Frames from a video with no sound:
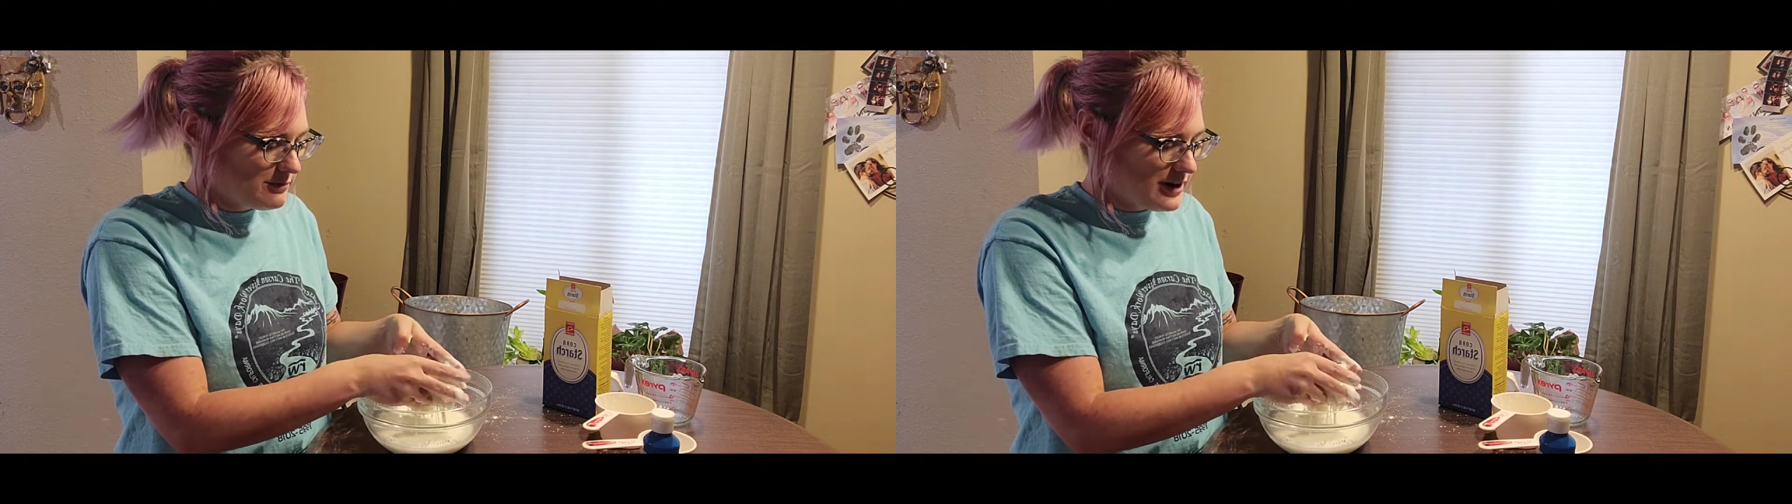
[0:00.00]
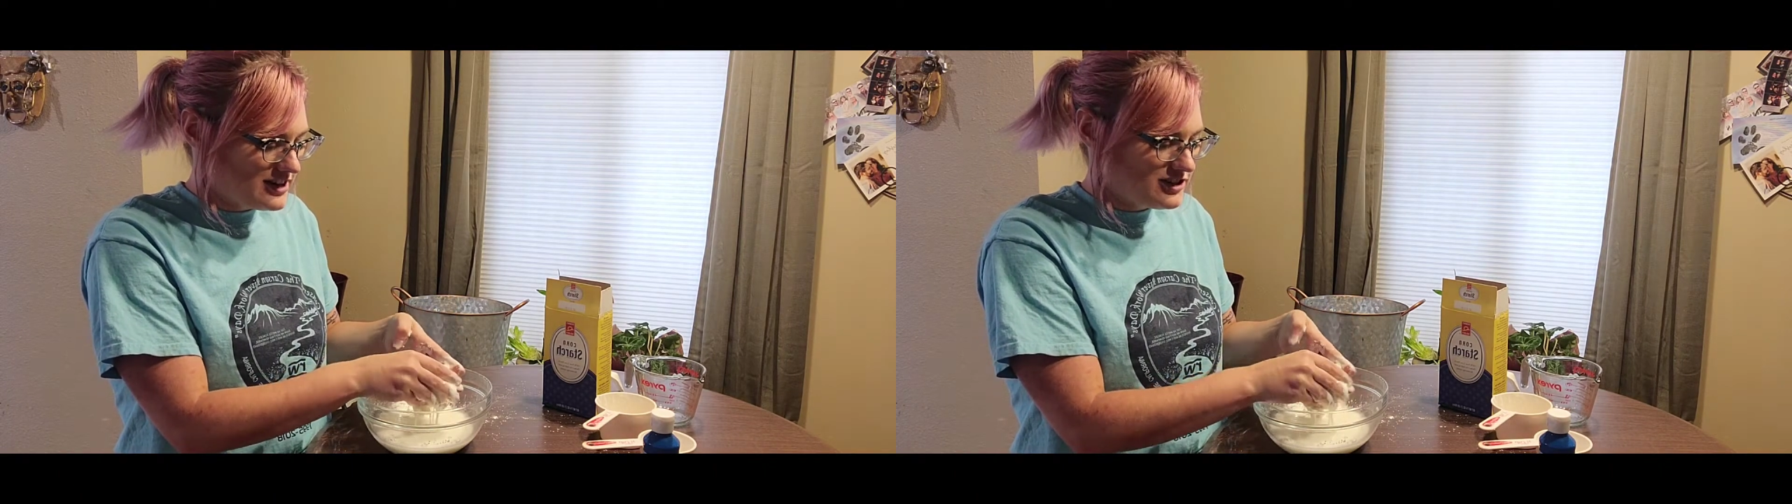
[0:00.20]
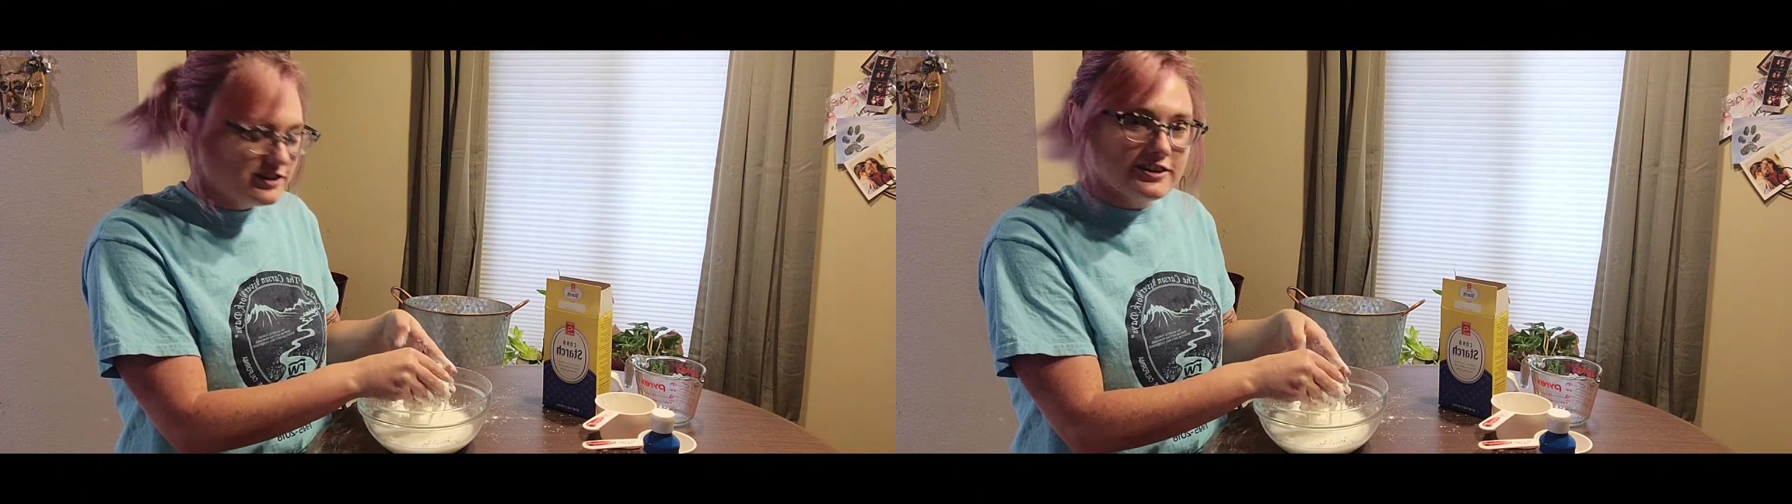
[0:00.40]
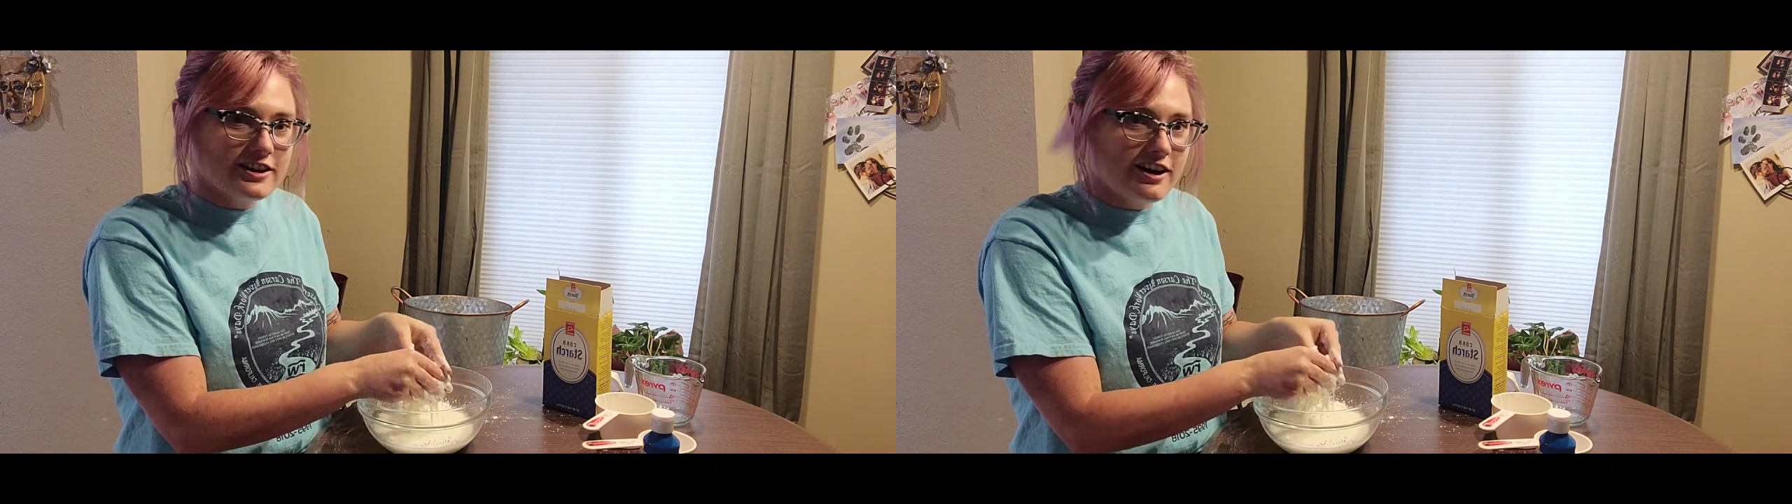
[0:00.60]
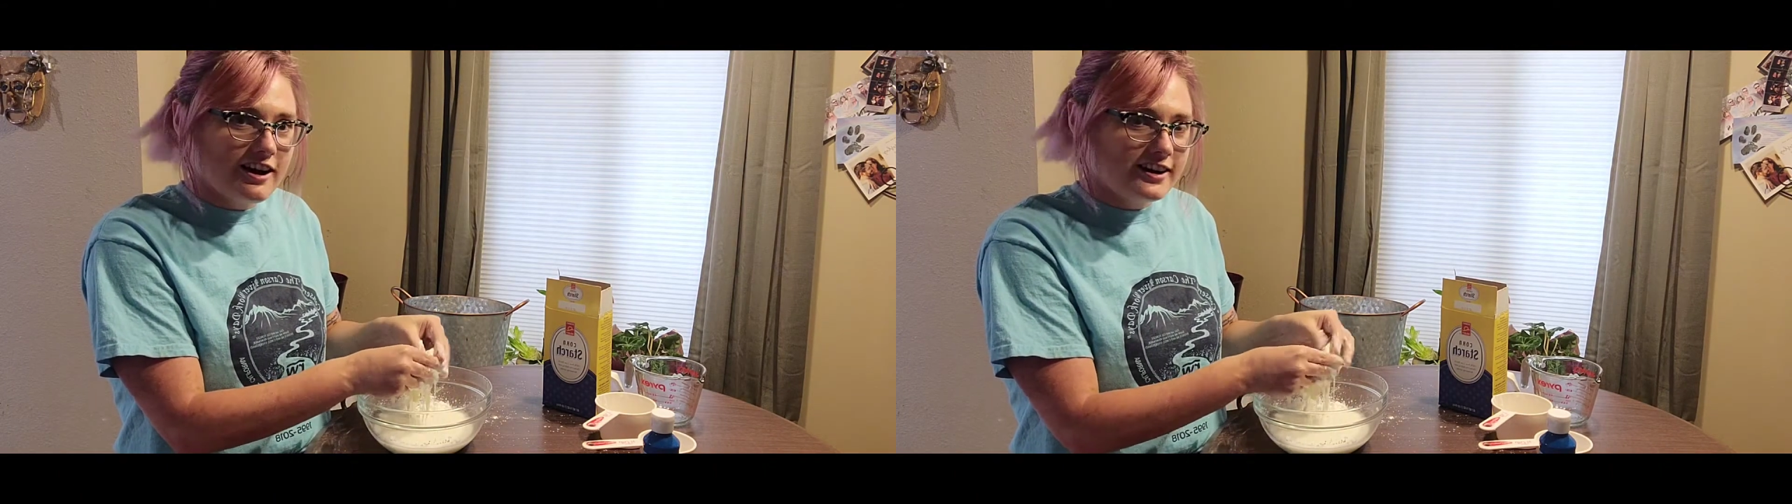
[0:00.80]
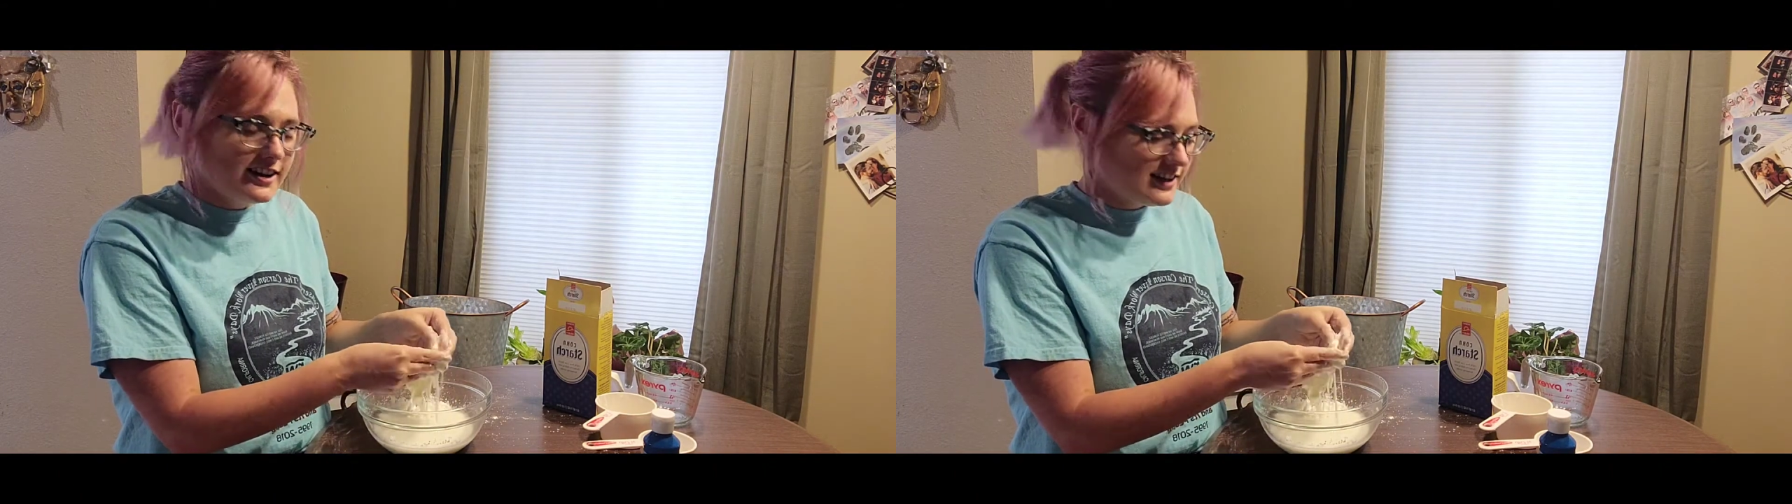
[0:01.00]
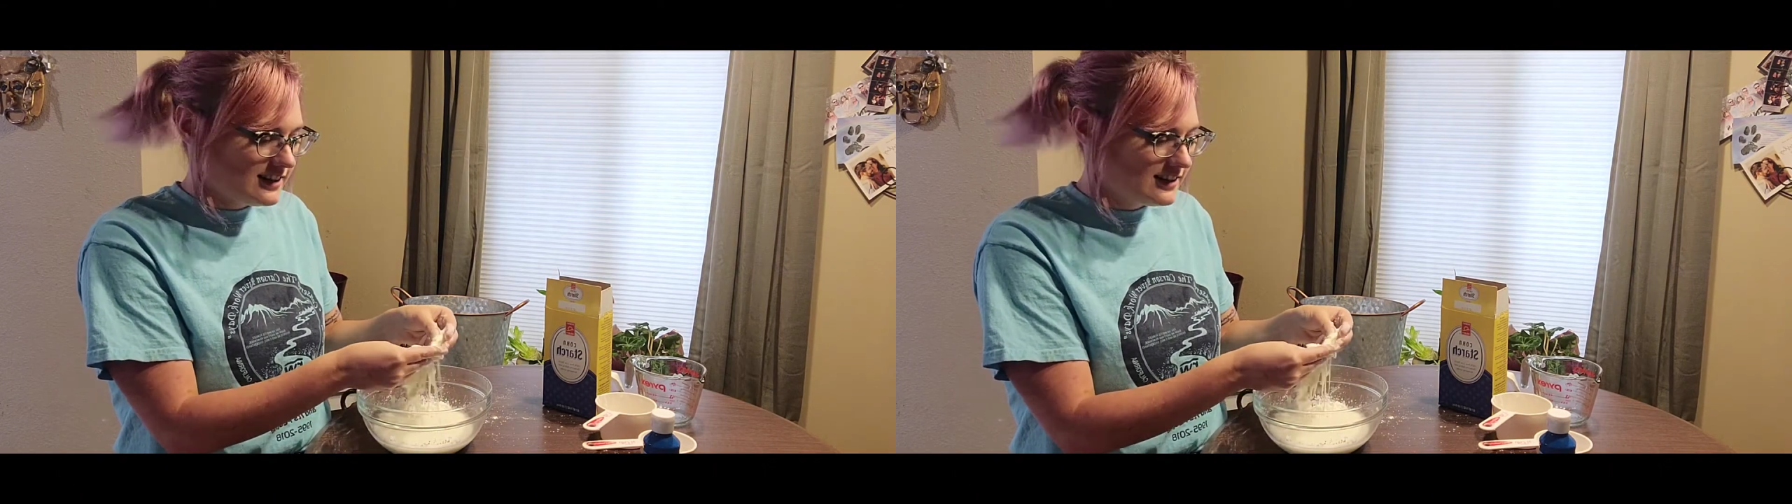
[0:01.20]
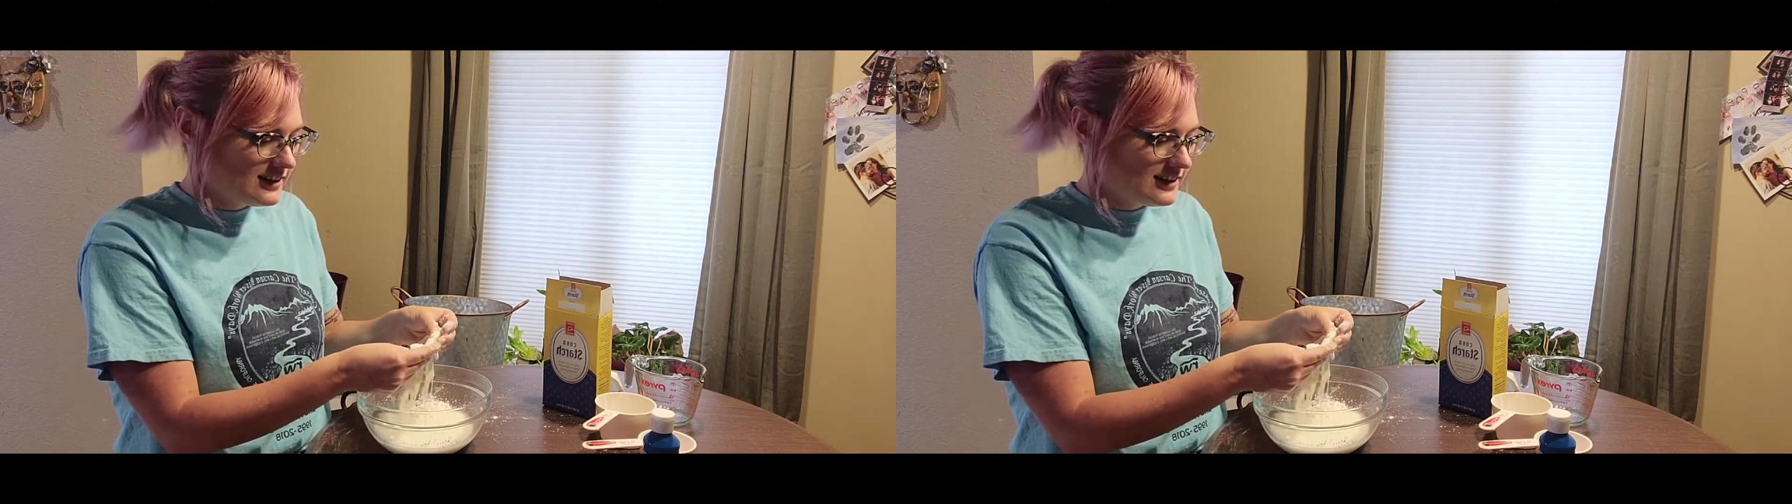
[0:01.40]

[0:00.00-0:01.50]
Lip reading: pressure on it,